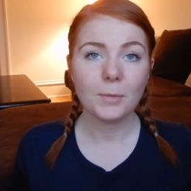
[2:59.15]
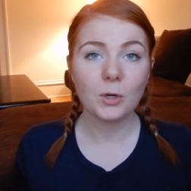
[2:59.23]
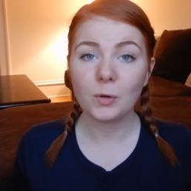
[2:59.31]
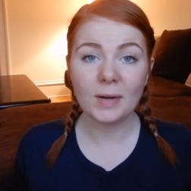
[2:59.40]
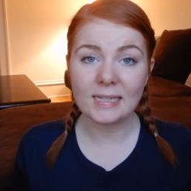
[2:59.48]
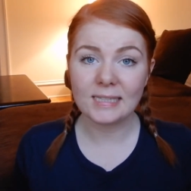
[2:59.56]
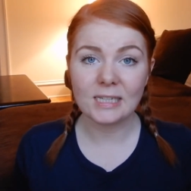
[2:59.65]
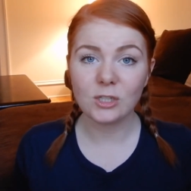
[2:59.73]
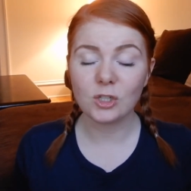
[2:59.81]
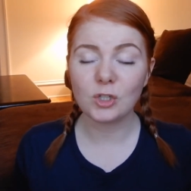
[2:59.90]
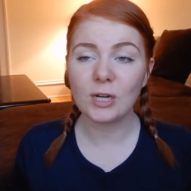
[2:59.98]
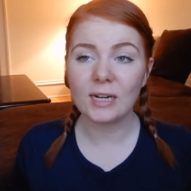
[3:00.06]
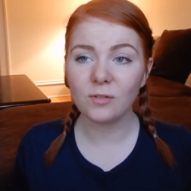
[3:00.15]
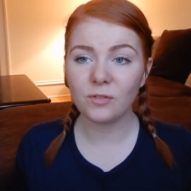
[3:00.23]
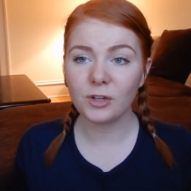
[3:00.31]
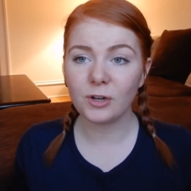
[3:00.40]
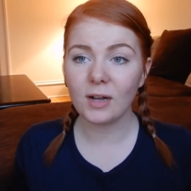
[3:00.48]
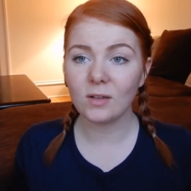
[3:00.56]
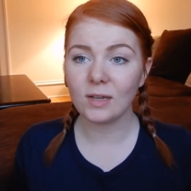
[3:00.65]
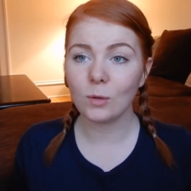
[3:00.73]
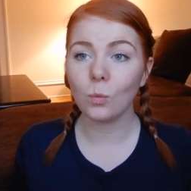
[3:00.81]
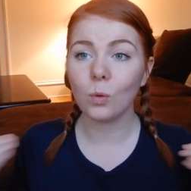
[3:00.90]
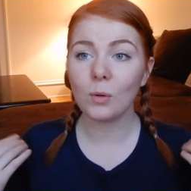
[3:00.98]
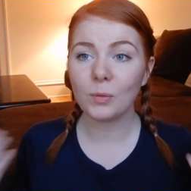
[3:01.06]
crazy, just trying to figure out
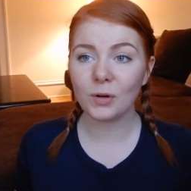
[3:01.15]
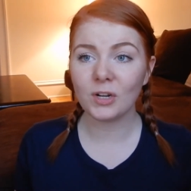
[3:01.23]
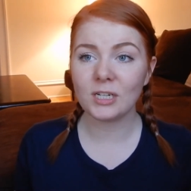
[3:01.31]
like what we were